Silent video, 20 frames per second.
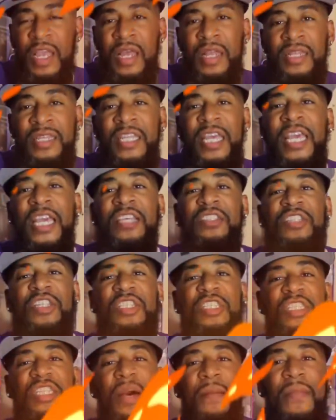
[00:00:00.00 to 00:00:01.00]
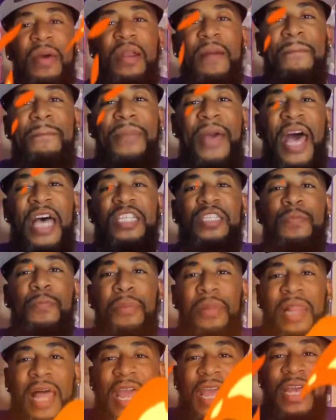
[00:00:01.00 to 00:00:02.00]
These are some of the best
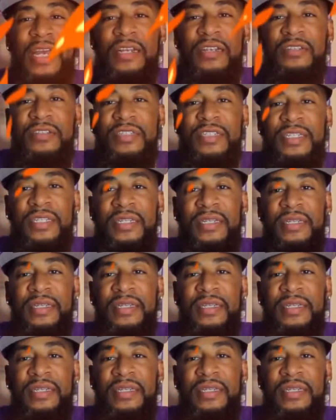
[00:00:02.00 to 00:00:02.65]
players